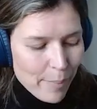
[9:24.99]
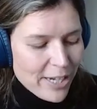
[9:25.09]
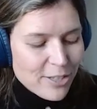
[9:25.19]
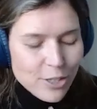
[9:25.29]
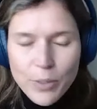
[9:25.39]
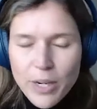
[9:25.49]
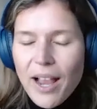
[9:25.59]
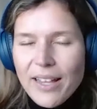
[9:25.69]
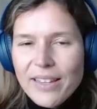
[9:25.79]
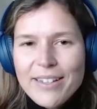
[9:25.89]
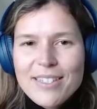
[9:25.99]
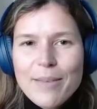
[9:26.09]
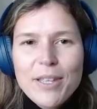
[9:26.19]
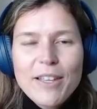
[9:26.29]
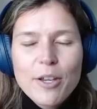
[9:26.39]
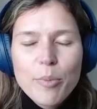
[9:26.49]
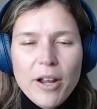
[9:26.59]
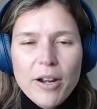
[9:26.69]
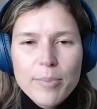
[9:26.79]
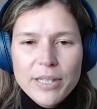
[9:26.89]
But I do want to highlight something that you
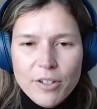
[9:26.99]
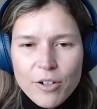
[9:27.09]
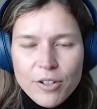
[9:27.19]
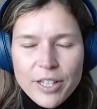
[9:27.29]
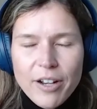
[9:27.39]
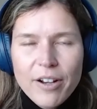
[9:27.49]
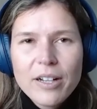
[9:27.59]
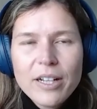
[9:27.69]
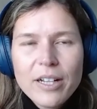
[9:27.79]
brought up a little earlier.